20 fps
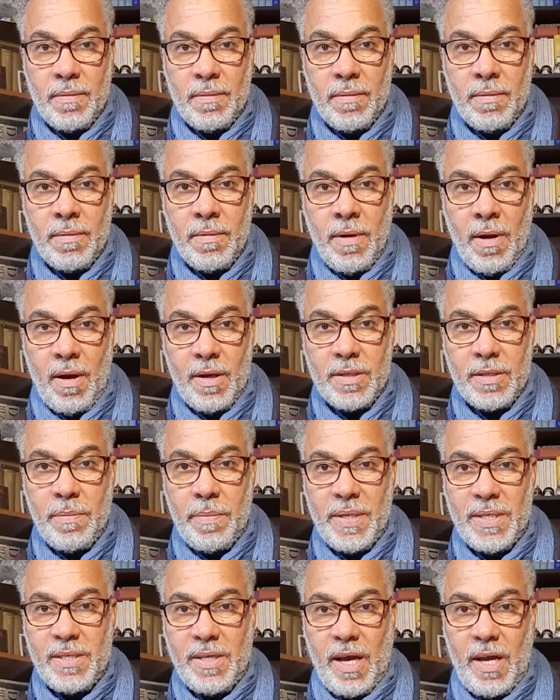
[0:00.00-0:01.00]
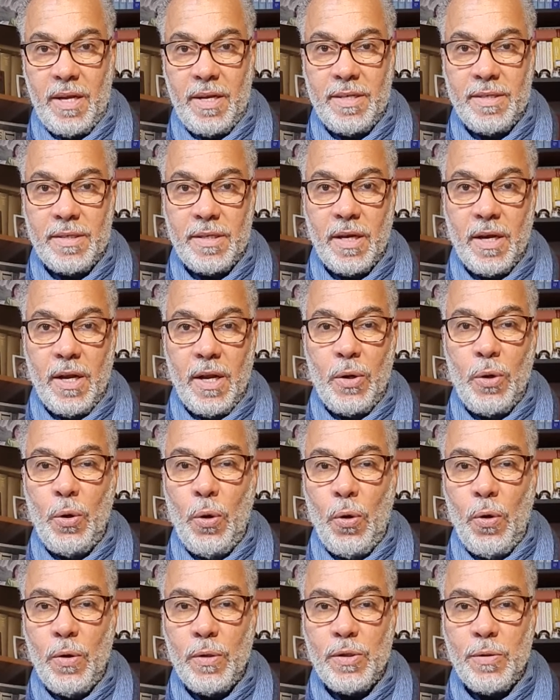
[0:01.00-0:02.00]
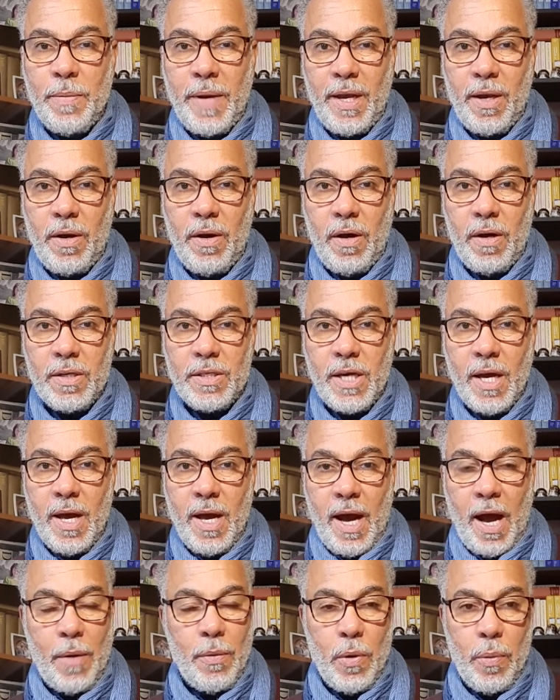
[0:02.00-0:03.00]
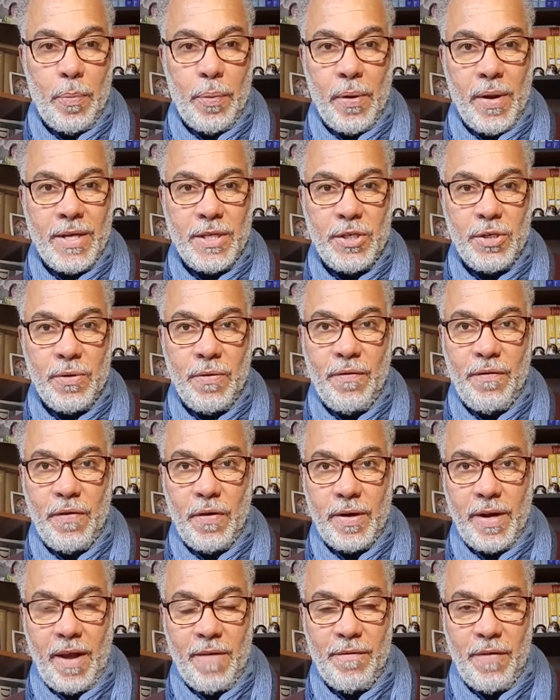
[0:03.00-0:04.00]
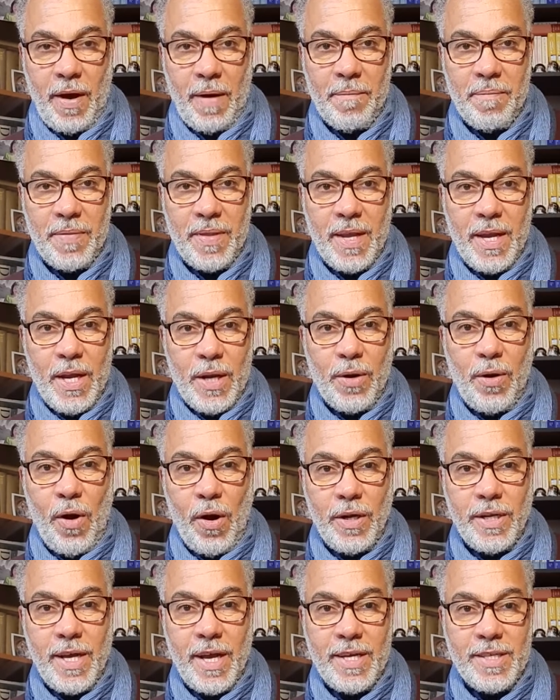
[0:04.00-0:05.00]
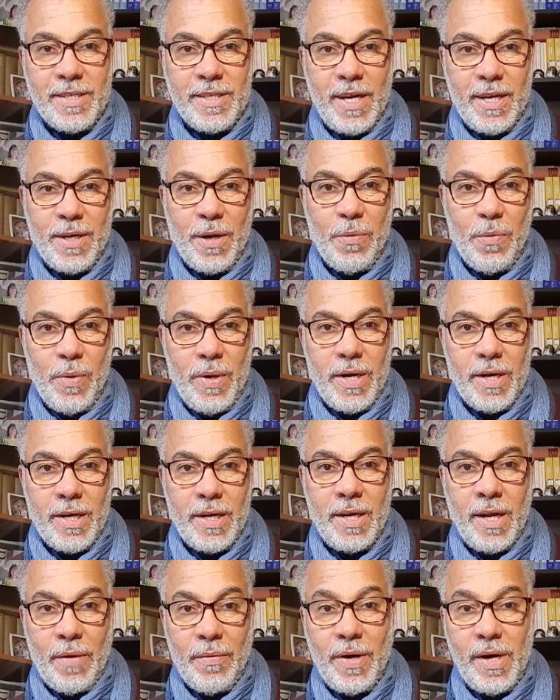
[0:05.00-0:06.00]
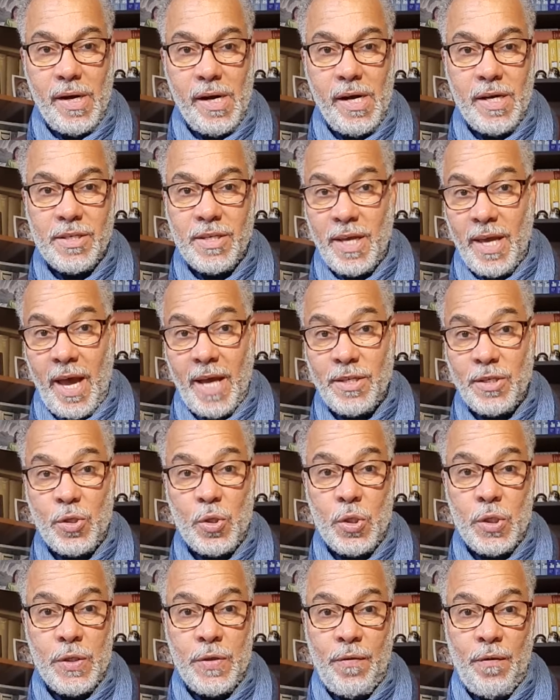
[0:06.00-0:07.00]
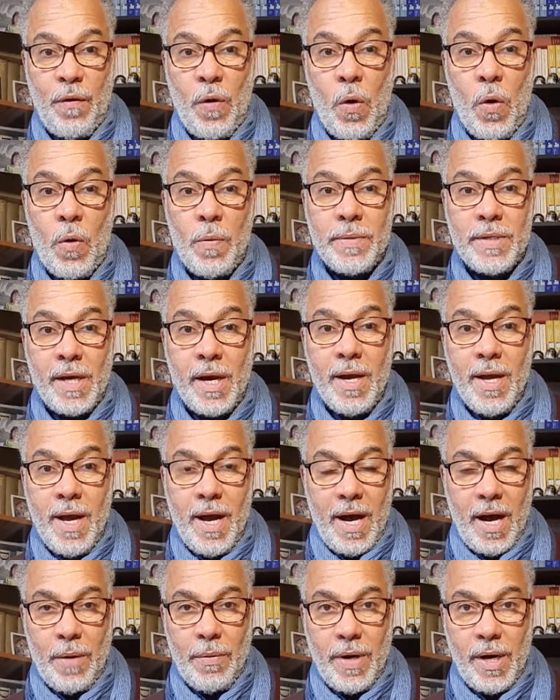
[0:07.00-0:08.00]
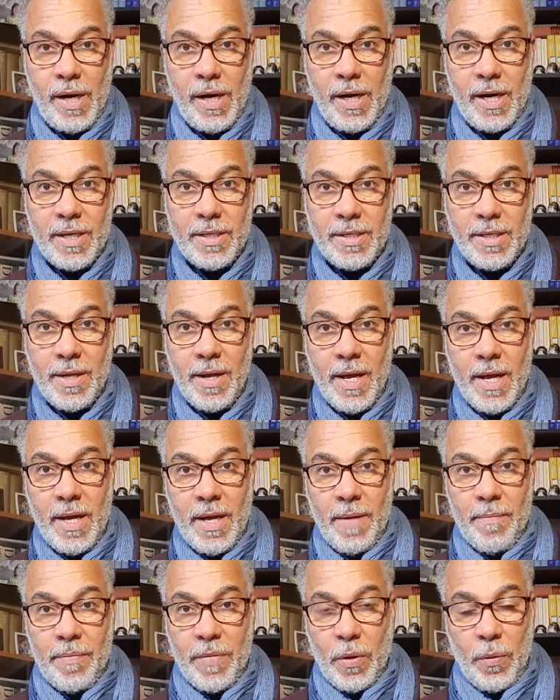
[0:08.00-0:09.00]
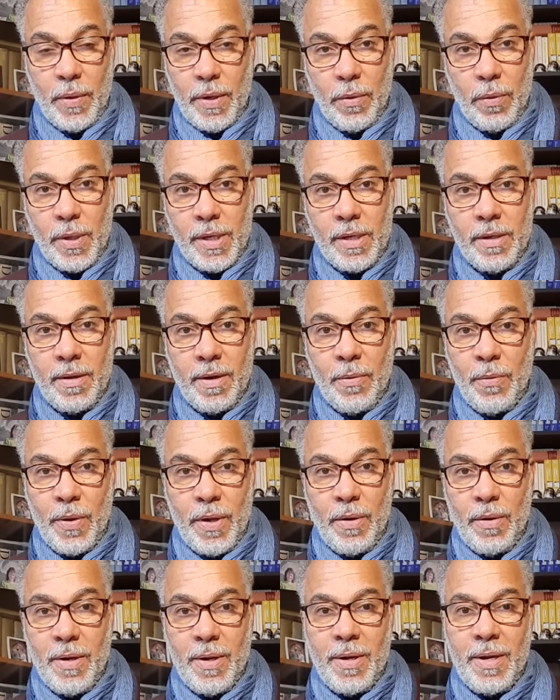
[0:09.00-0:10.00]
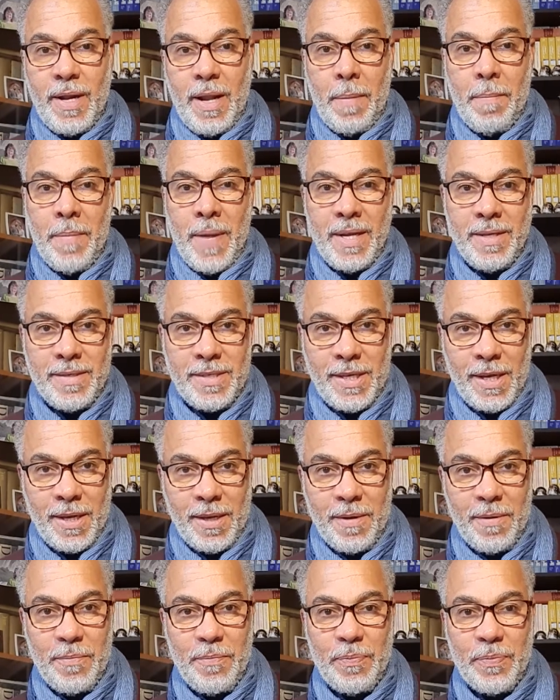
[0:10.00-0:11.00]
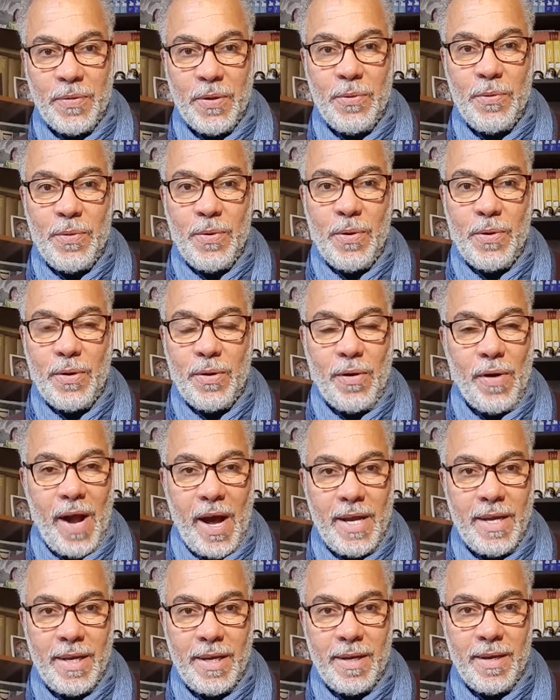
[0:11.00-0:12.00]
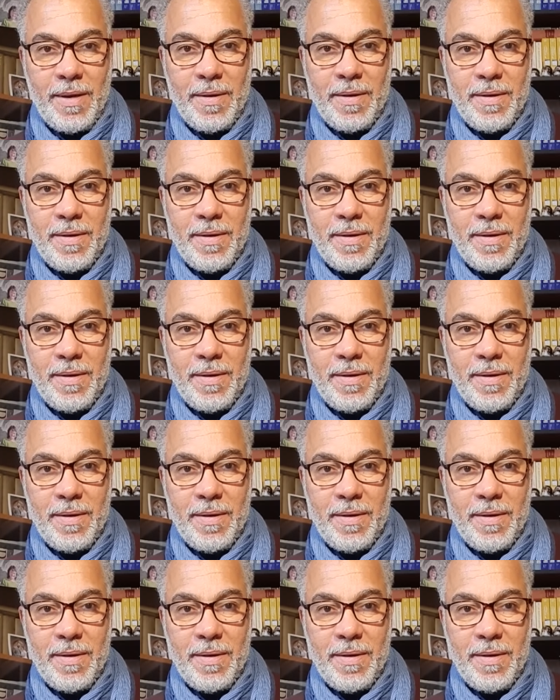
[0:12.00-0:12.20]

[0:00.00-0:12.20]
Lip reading: not be silent. Lord my God, I will praise you forever. God has done a work in our hearts. He has transformed our hearts. We were lamenting, we were crying.